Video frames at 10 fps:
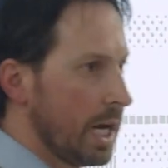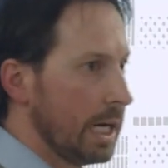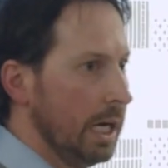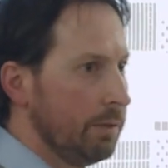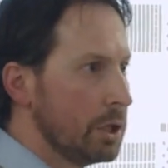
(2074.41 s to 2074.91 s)

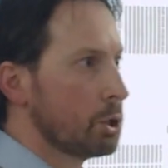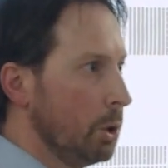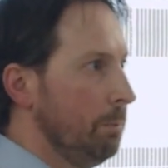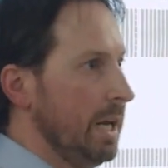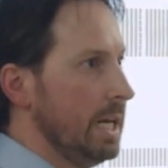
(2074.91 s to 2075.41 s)
like this
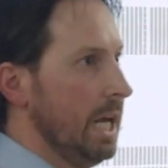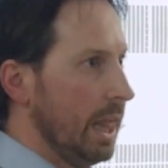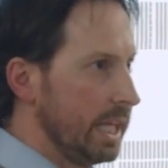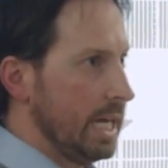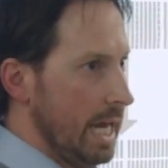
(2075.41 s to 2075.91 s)
could be
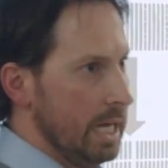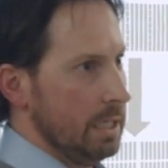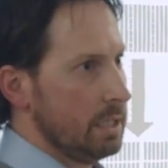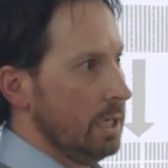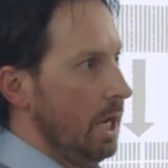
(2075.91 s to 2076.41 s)
the
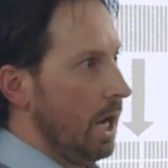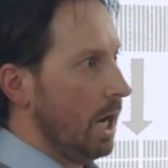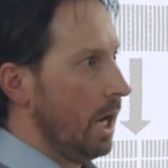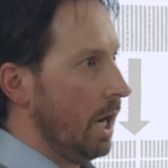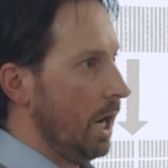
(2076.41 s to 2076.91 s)
end
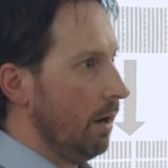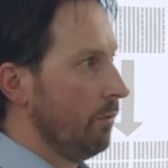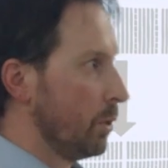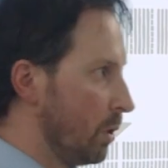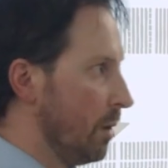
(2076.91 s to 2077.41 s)

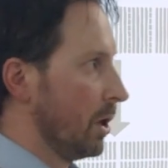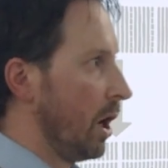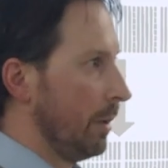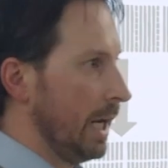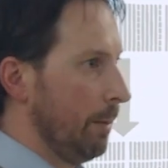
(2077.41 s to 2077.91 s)
of the Roman
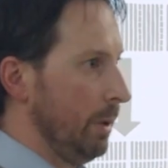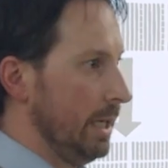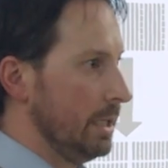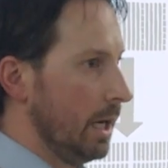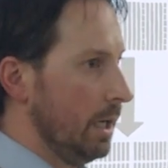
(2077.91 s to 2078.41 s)
army at
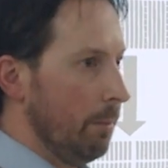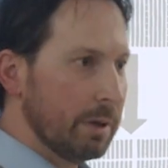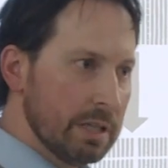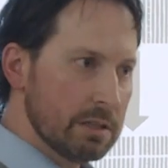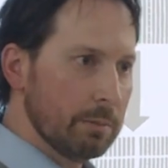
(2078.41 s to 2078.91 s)
Pydna.
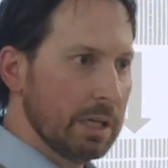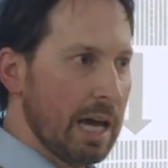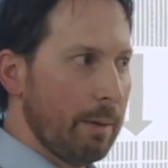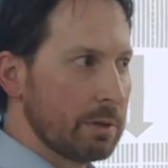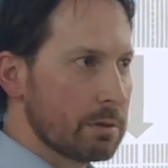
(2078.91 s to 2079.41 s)
But then something
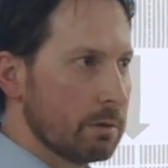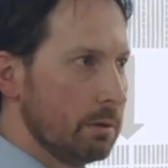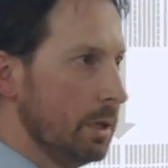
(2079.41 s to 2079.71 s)
happens.